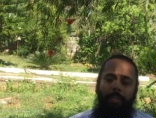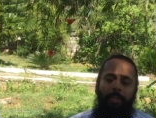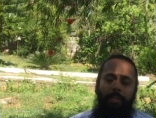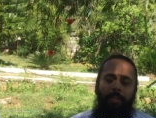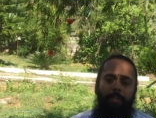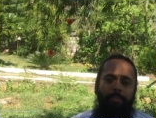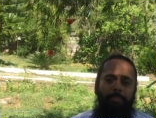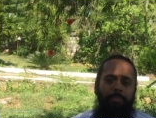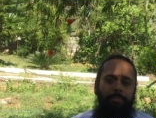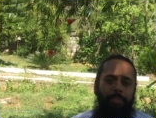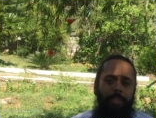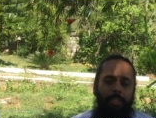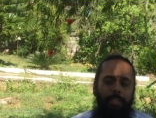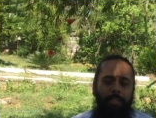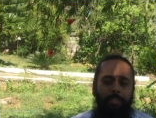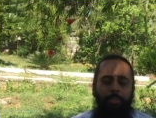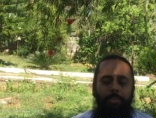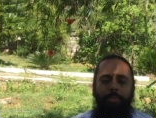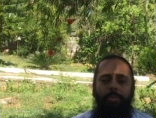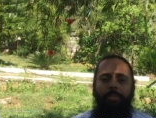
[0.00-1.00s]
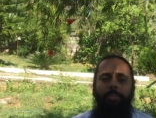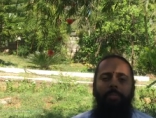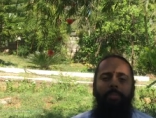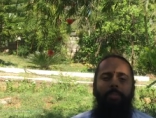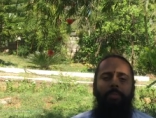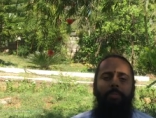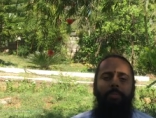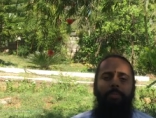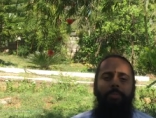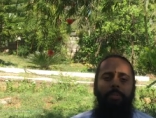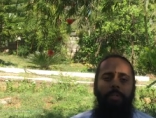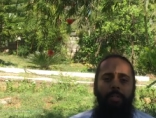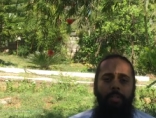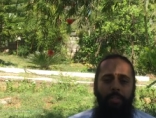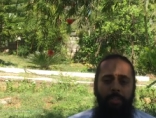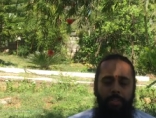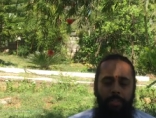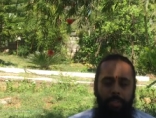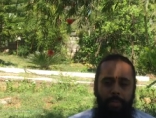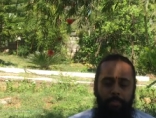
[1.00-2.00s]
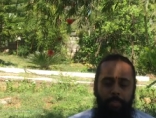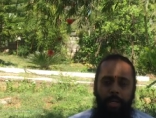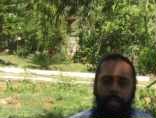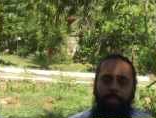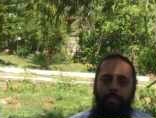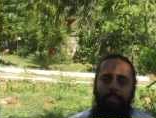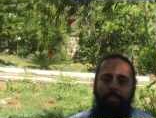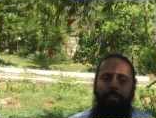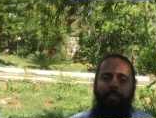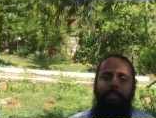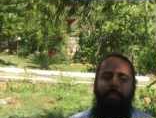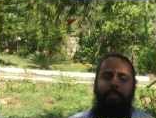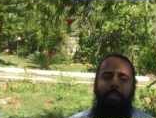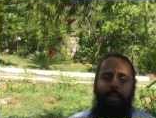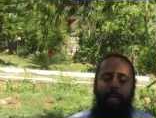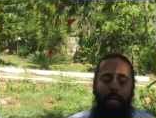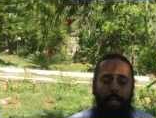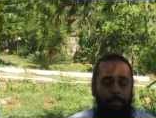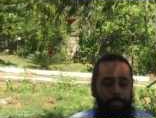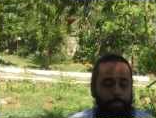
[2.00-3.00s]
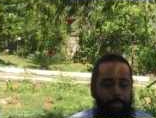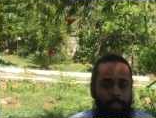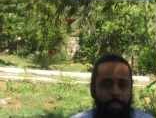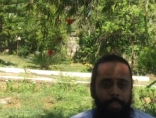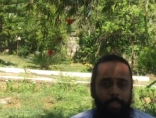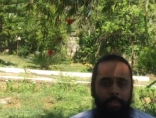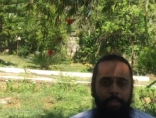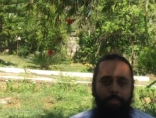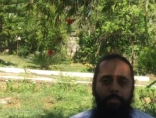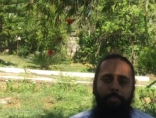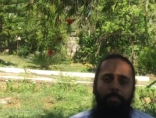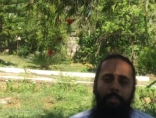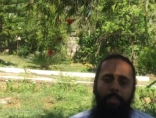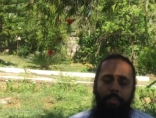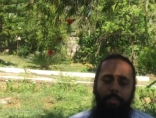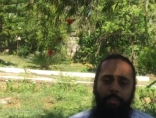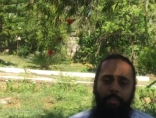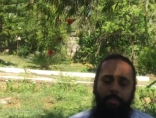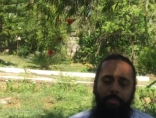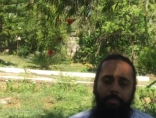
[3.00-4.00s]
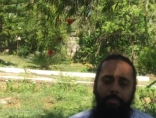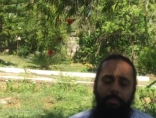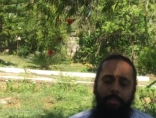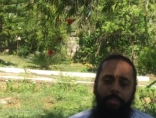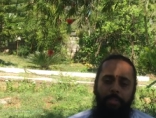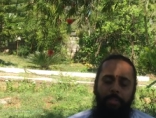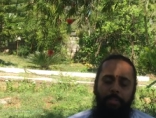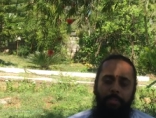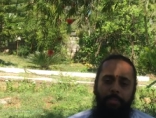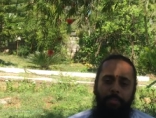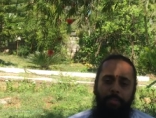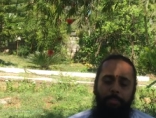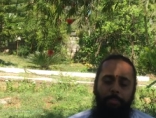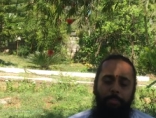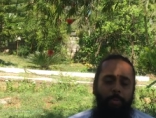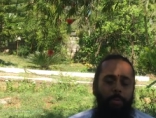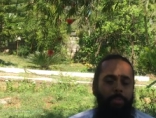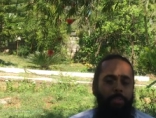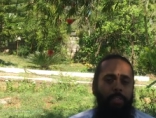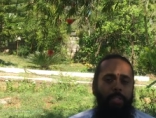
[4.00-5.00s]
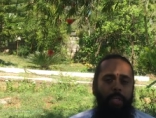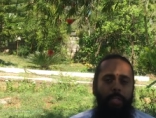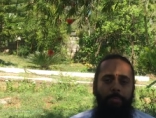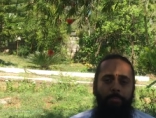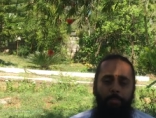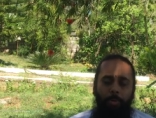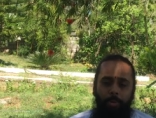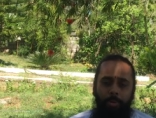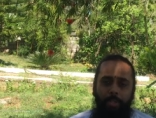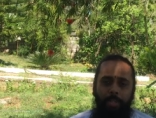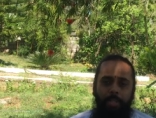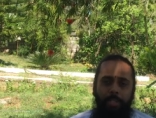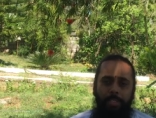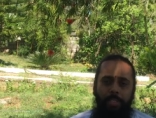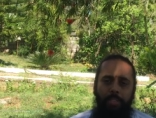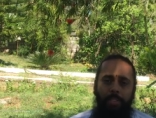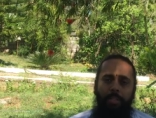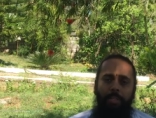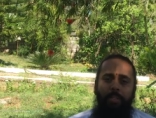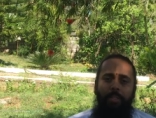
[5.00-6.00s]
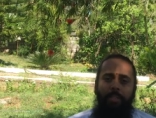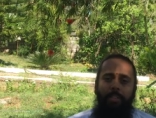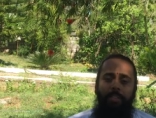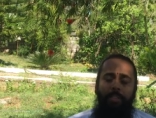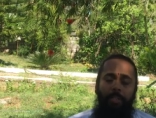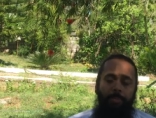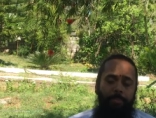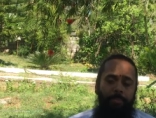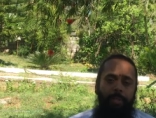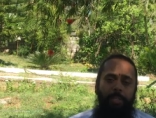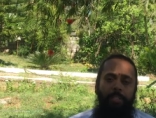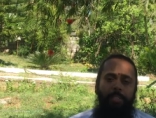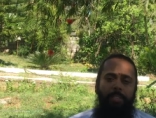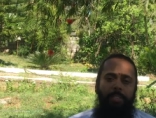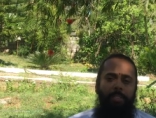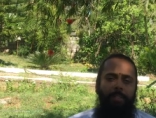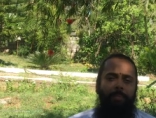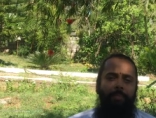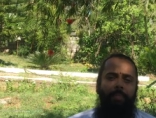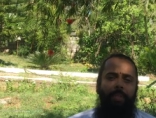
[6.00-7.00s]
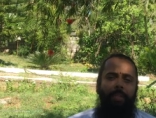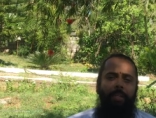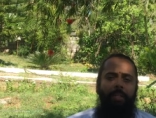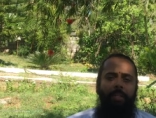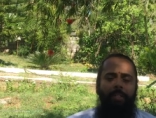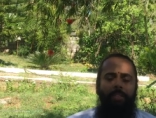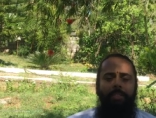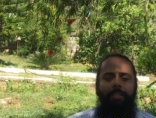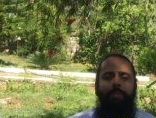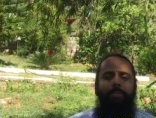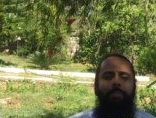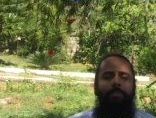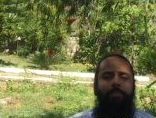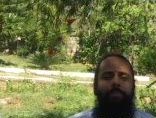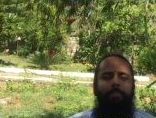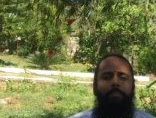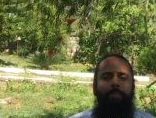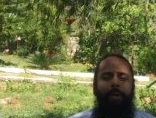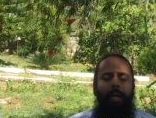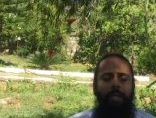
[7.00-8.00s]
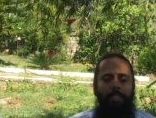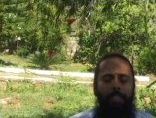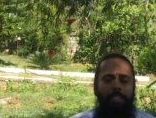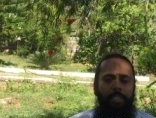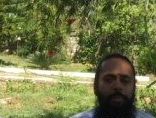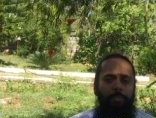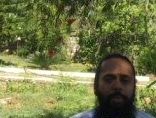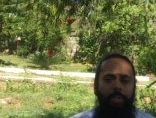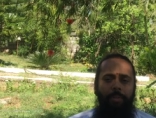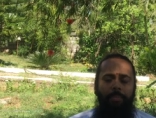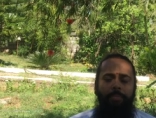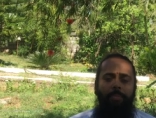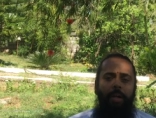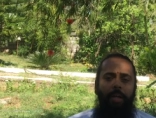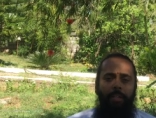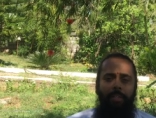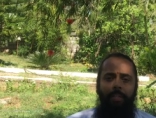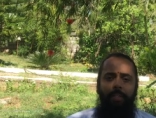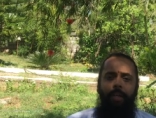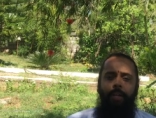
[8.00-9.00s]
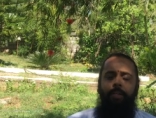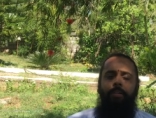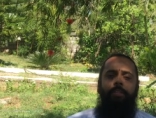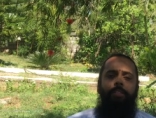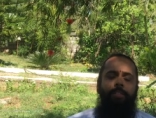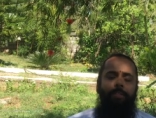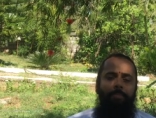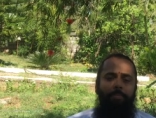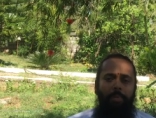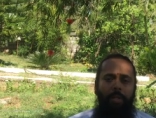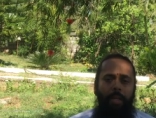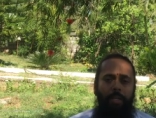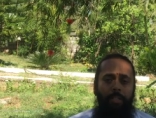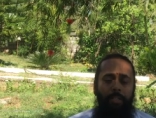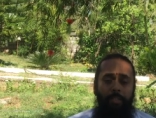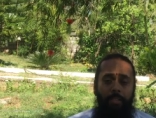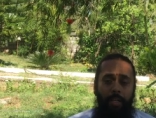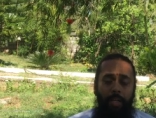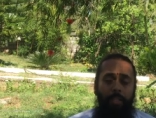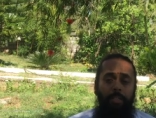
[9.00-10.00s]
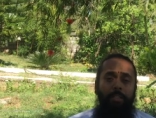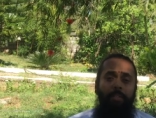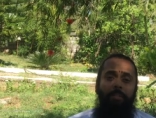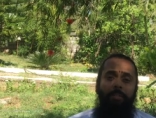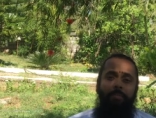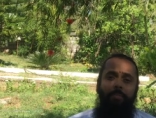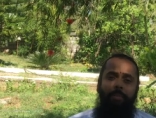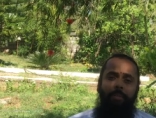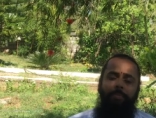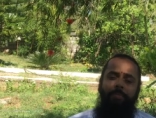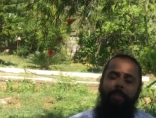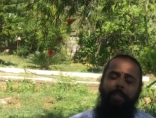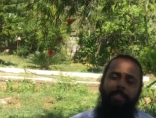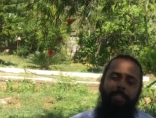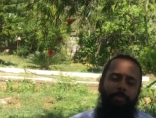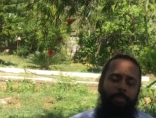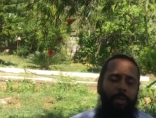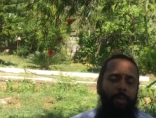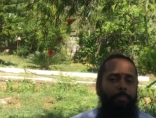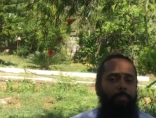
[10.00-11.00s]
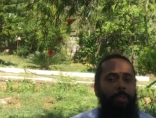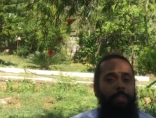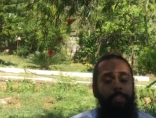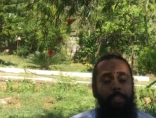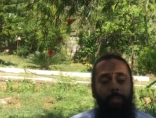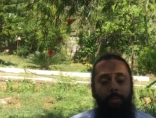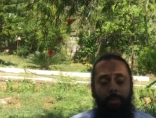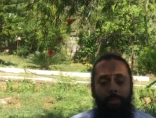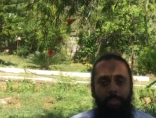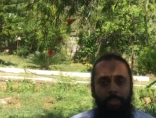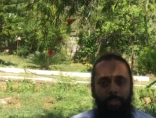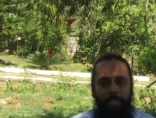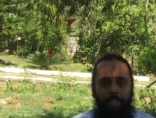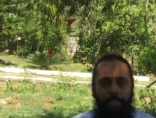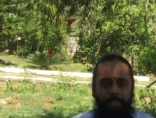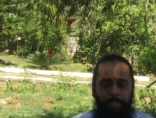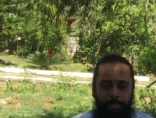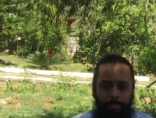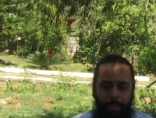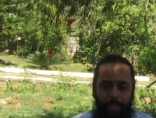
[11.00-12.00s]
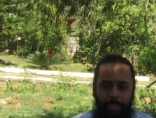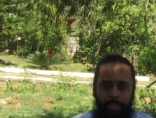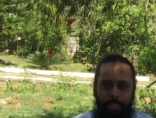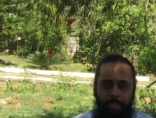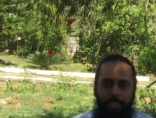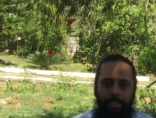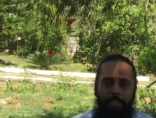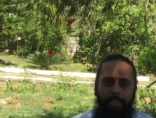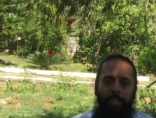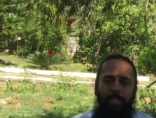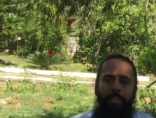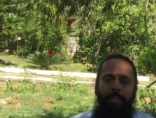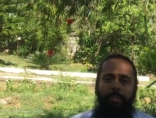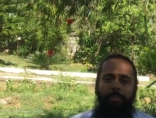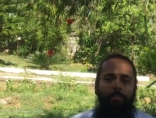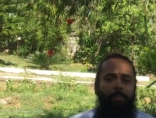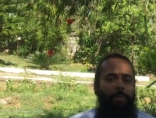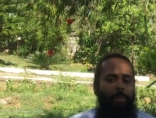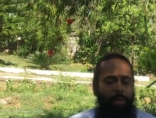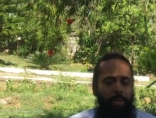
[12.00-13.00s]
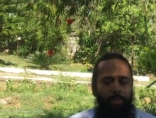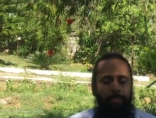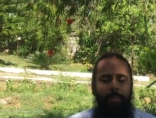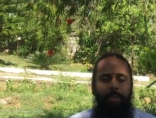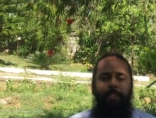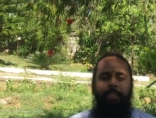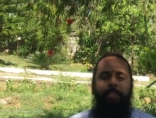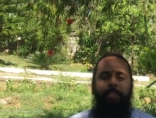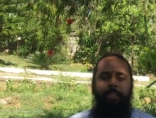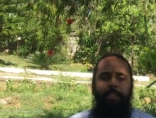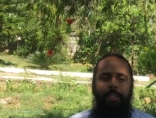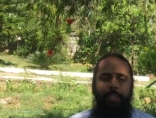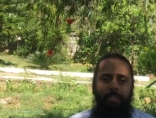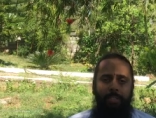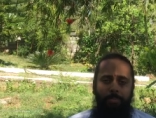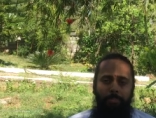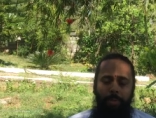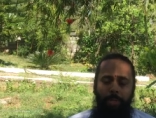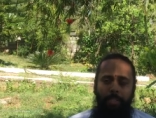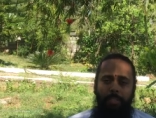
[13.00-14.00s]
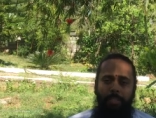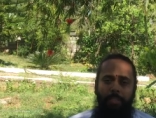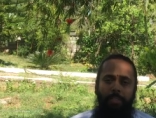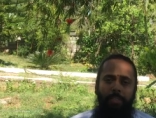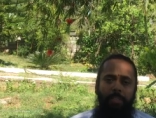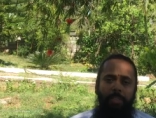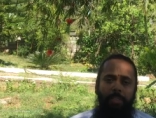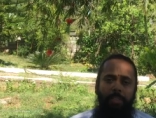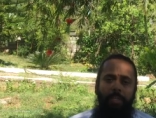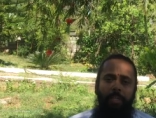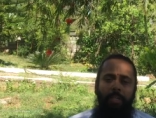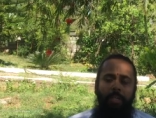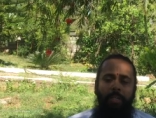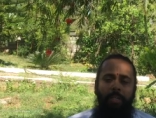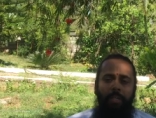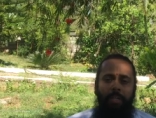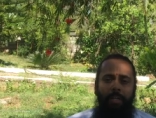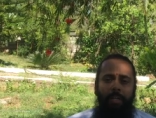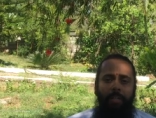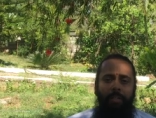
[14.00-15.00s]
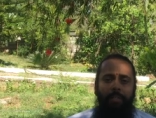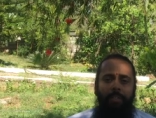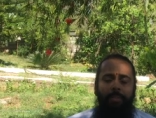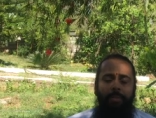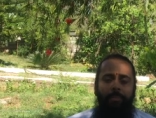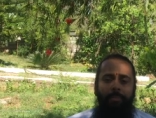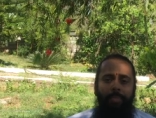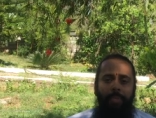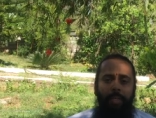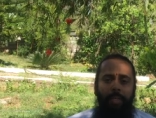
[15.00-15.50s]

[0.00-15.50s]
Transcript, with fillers: uh, they can go into commander army uh, um, posts like police defense so Mars is a very fiery aggressive planet and if it is well placed it also gives patience broad-mindedness patience um,